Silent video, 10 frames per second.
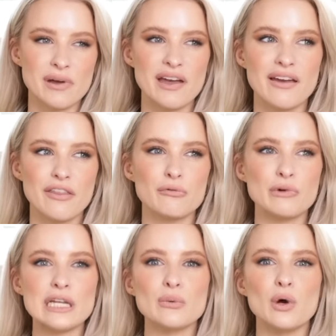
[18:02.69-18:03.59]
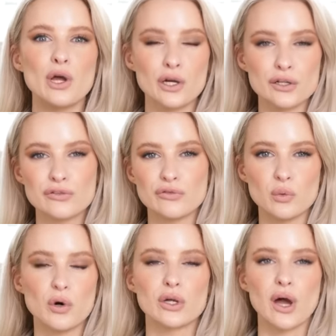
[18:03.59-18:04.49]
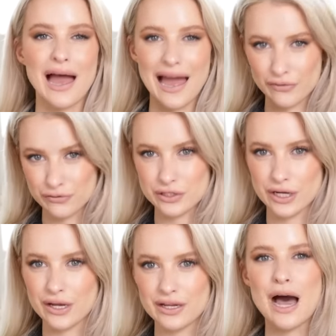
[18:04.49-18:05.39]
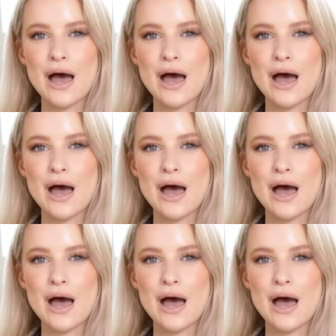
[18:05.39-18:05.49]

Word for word: pair that really works for what you're after.